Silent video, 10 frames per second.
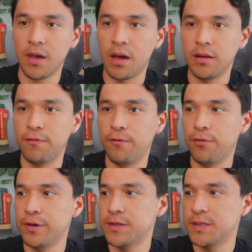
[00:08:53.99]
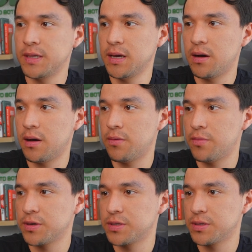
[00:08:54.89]
And if we see how
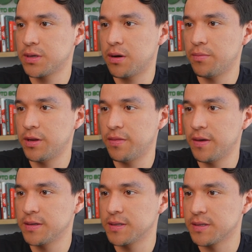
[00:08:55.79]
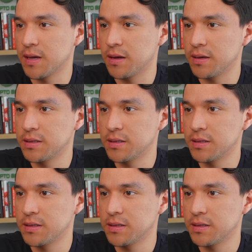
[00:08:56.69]
many days is that,